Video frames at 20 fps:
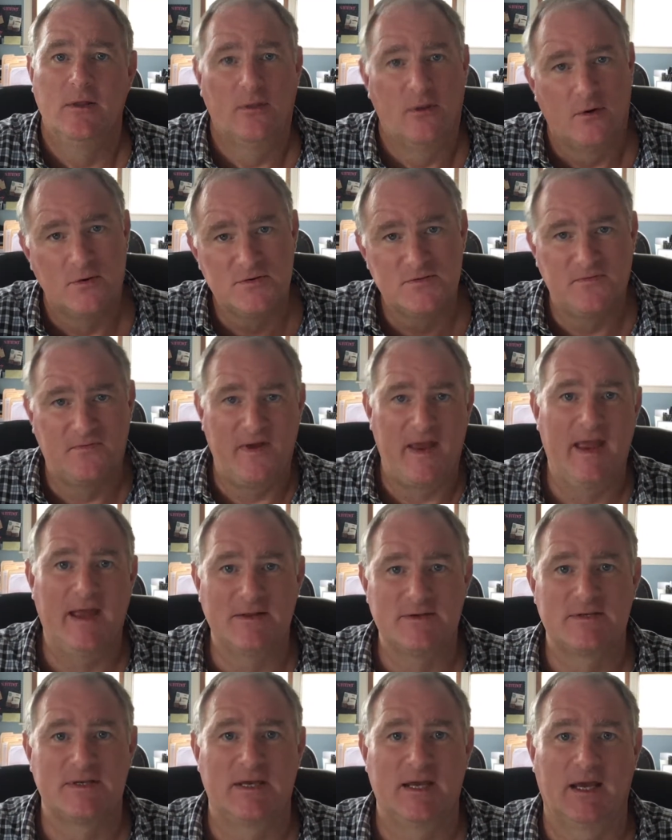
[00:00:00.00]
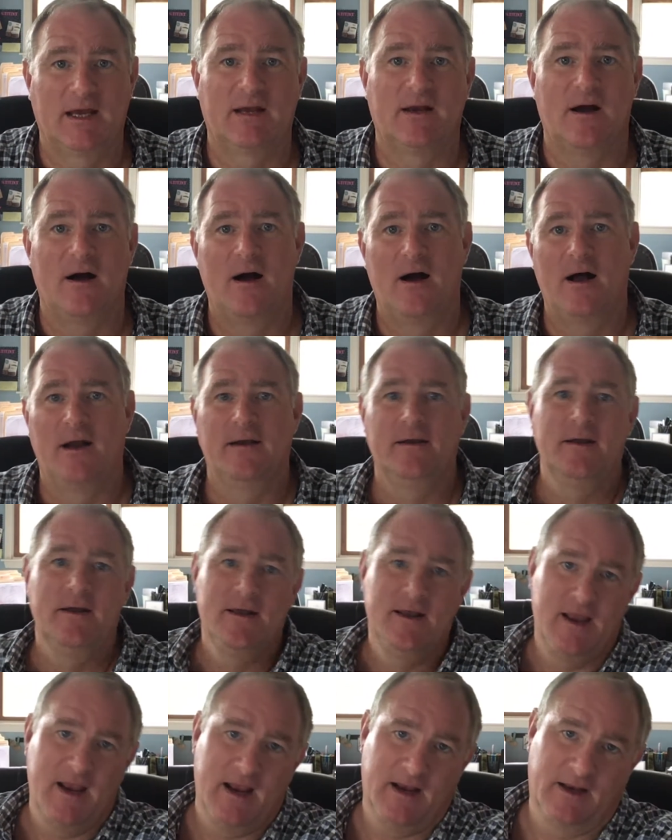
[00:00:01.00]
those fans kick on
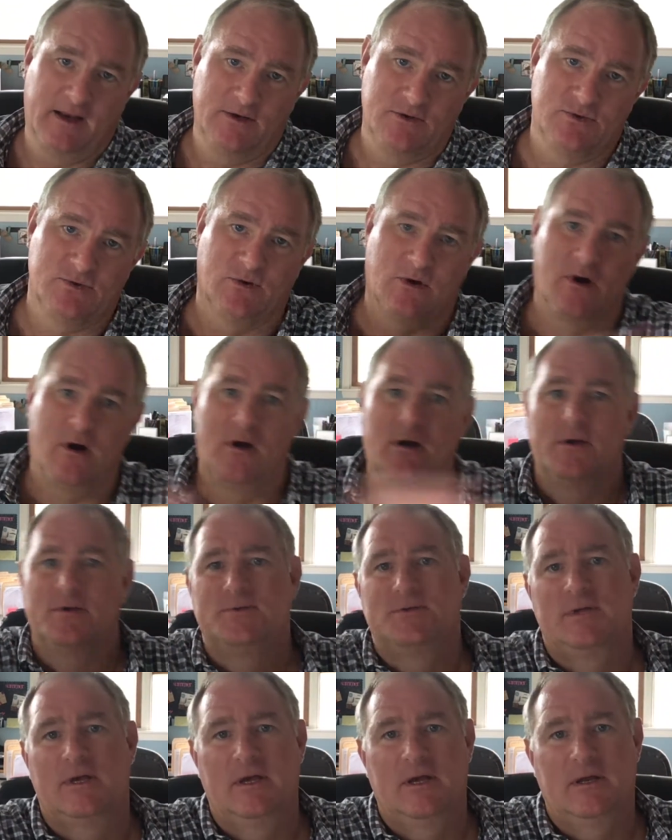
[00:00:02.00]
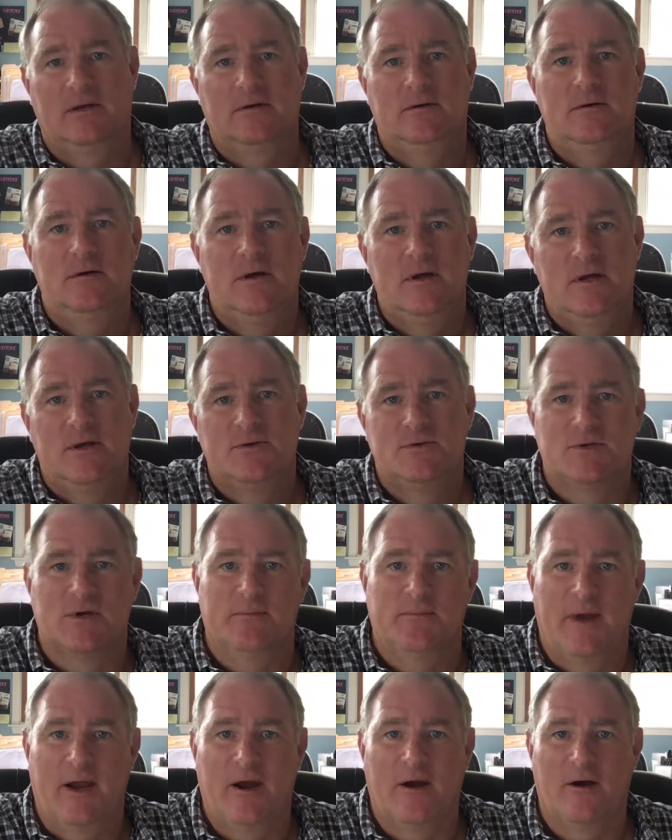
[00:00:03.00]
and it draws in
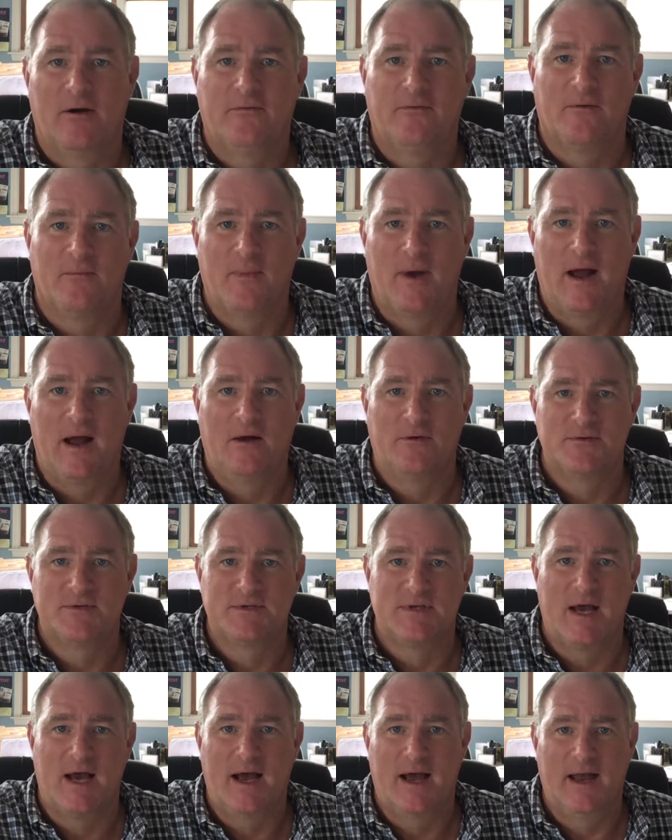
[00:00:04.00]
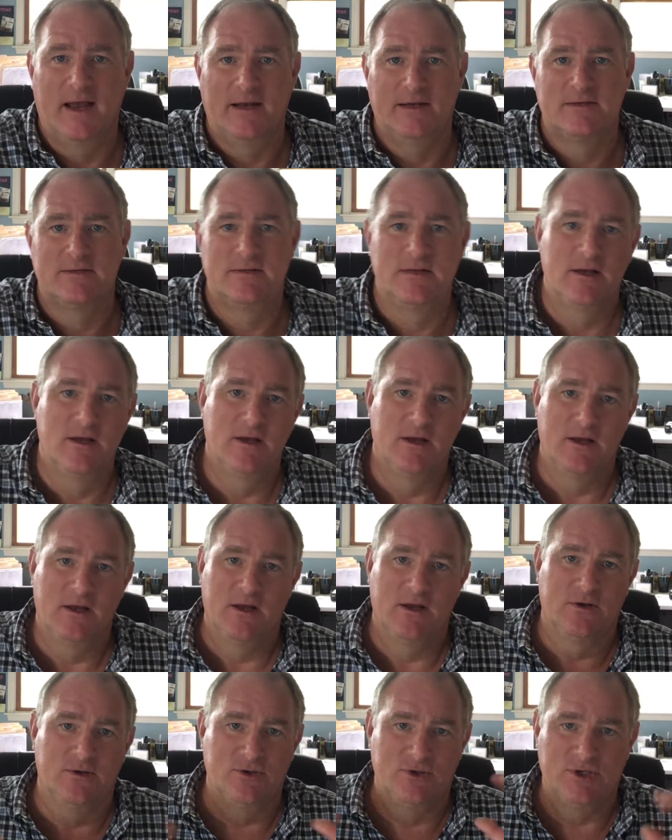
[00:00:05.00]
some air from outside,
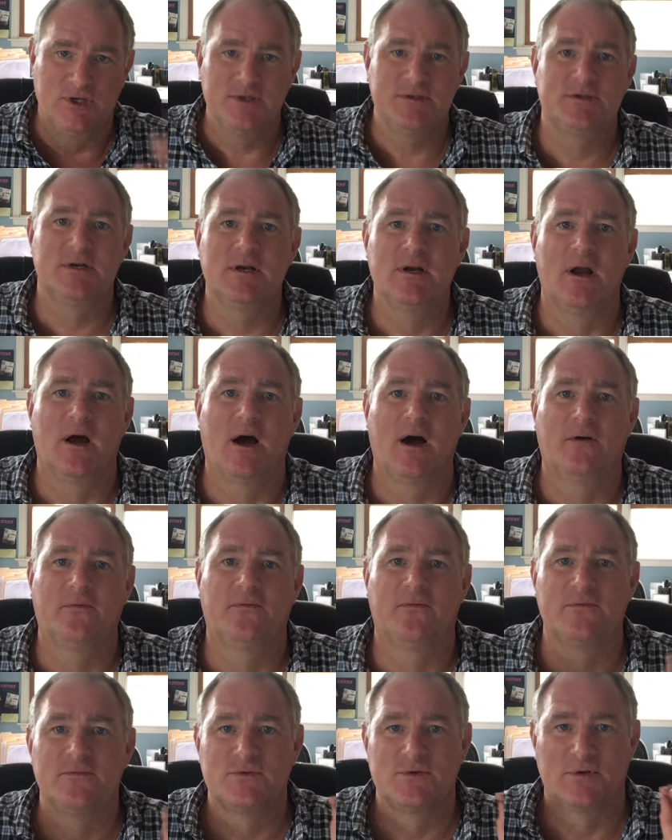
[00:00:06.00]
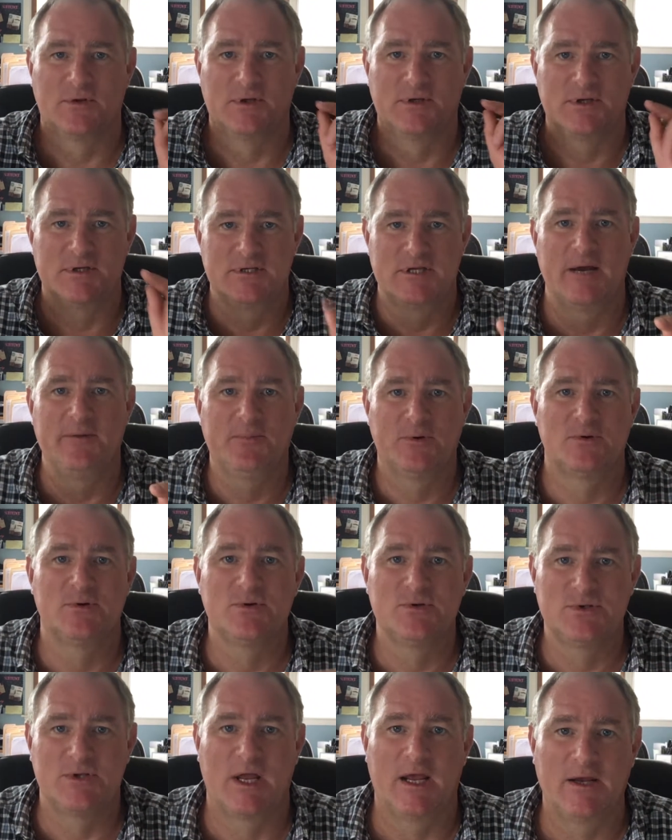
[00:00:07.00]
just enough so that the
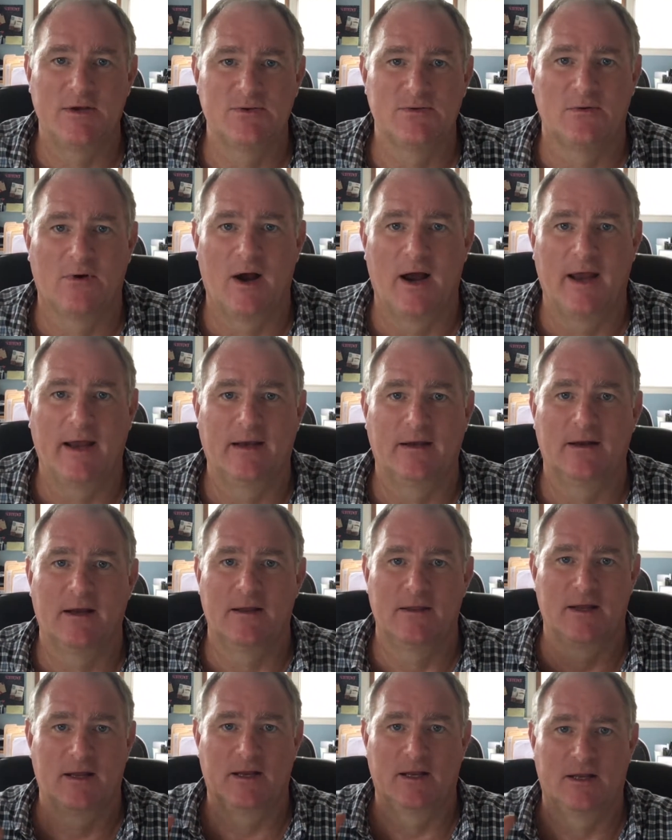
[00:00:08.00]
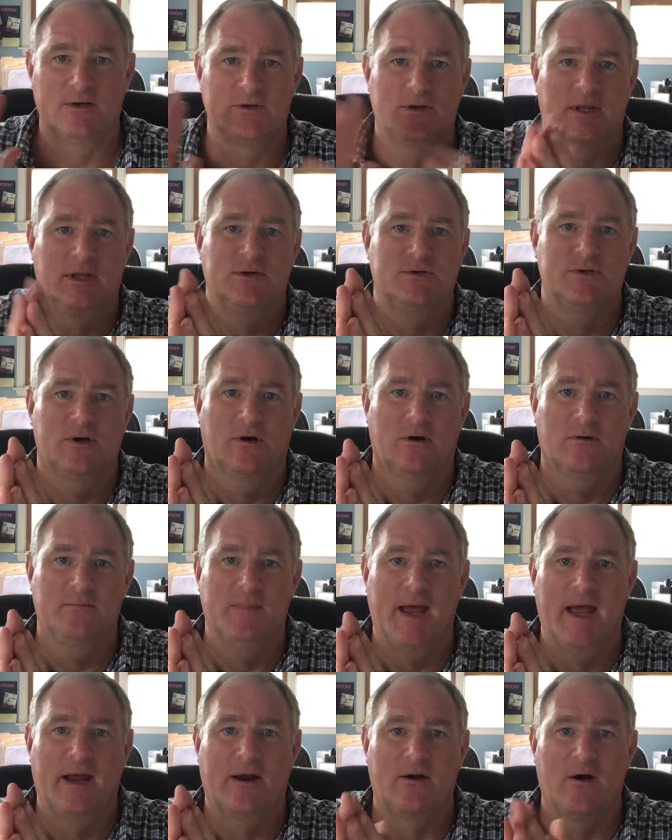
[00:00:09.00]
temperature stays right, and then they turn
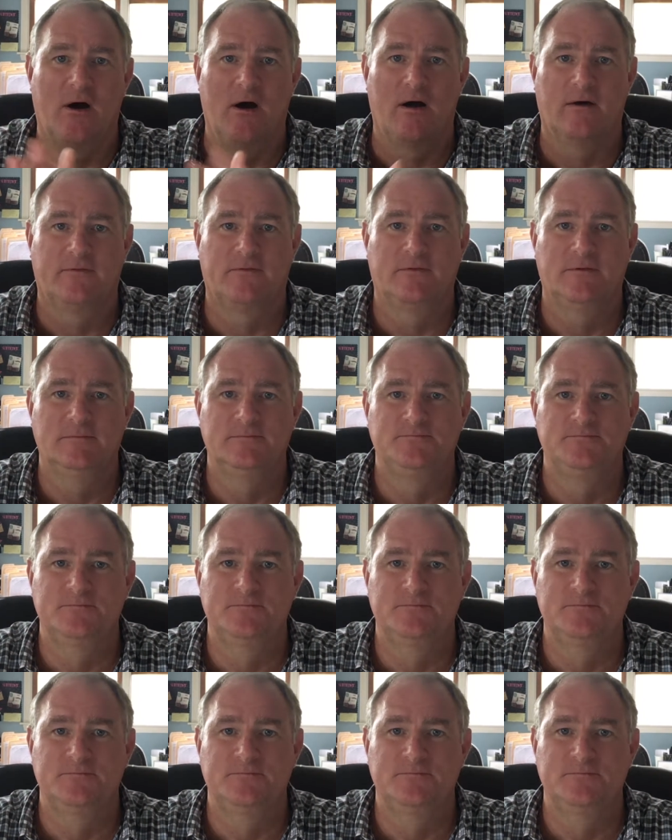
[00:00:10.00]
back off.